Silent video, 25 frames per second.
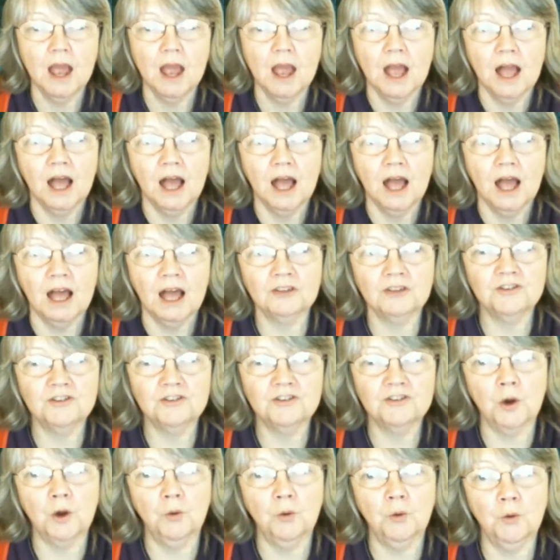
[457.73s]
And so
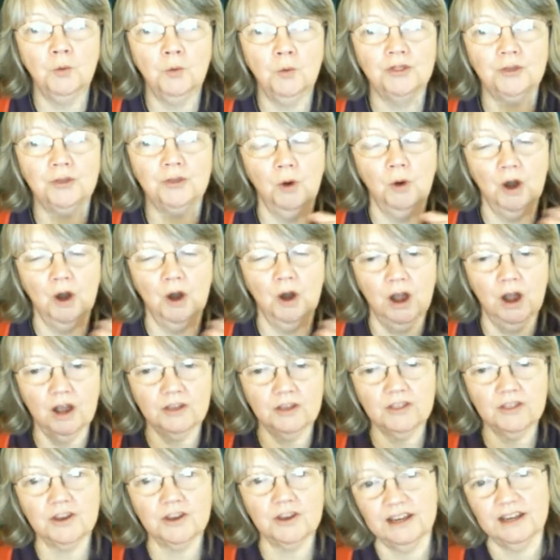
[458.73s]
with the work
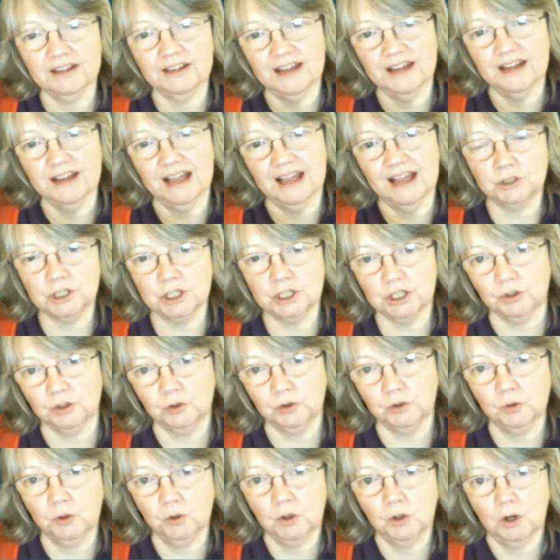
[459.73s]
that I now
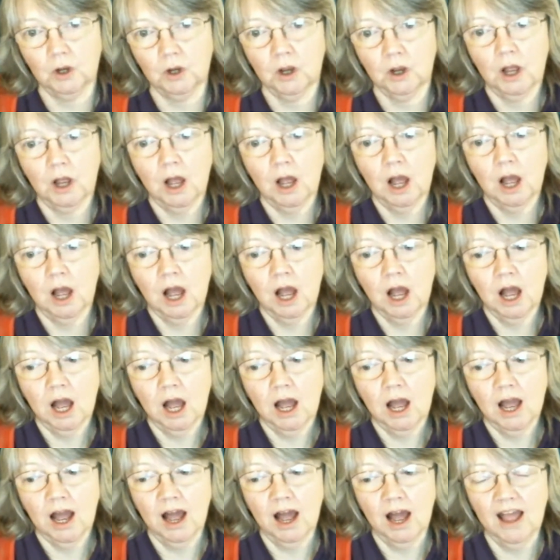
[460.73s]
do,
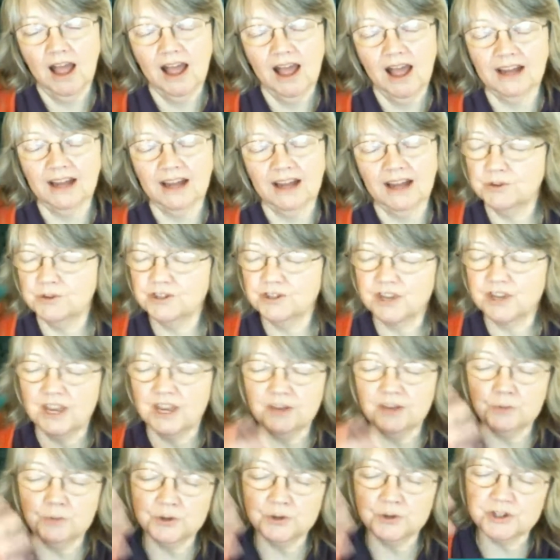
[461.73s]
and it was
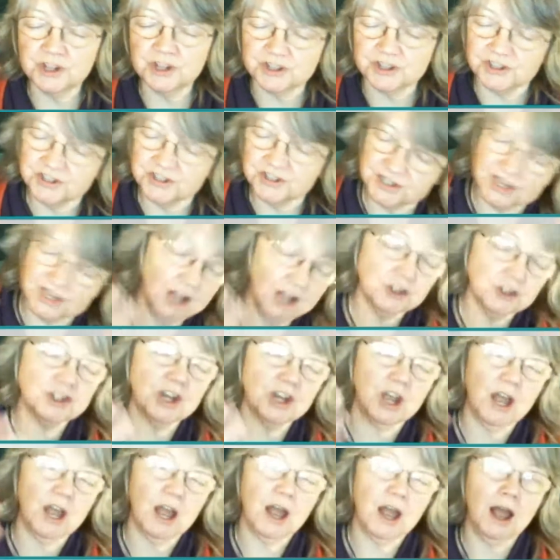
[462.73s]
just
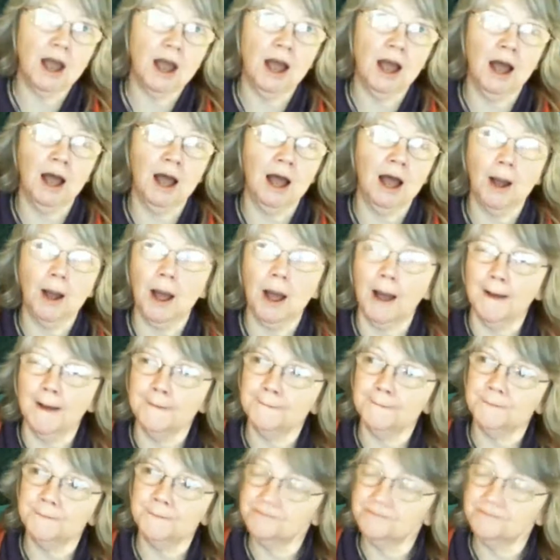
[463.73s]
such a